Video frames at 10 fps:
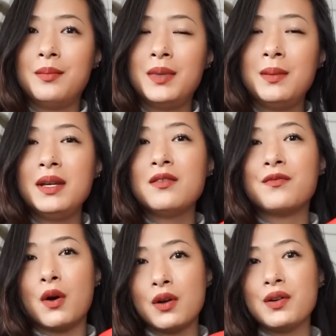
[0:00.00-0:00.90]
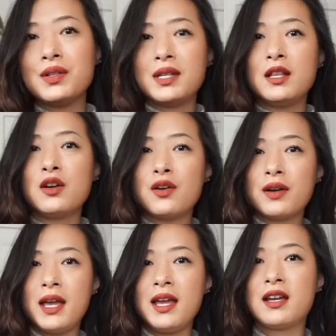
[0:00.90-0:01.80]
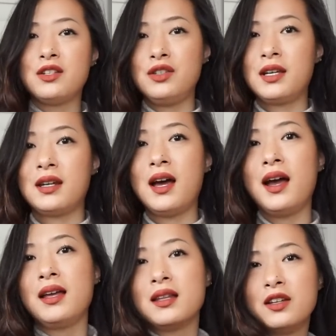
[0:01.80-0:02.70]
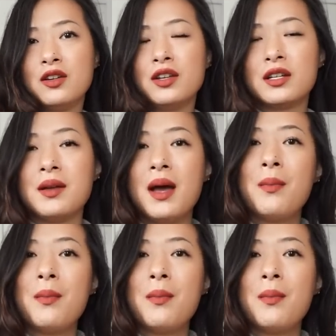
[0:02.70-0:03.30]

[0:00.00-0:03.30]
Maybe in photos they look okay because you can hide, you know,